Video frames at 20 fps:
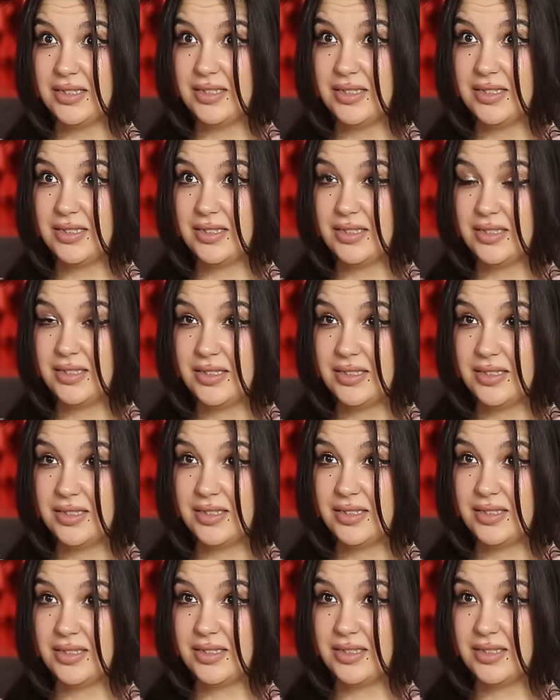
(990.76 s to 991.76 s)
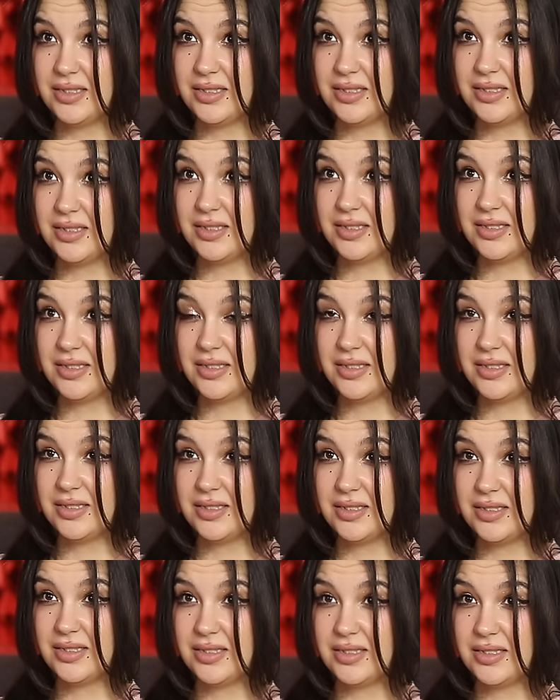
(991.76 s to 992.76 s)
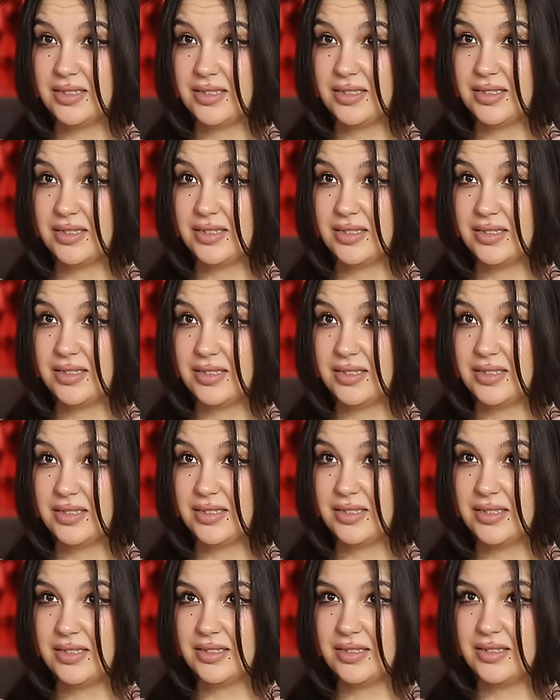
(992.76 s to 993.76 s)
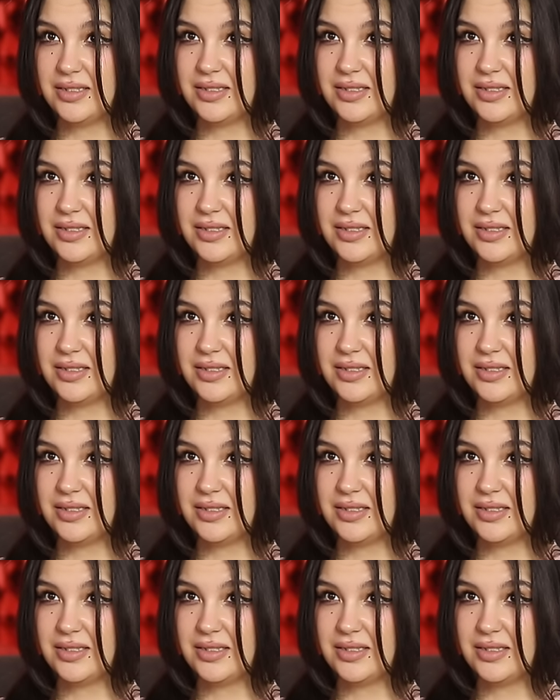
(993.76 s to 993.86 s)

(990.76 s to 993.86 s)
This person isn't speaking.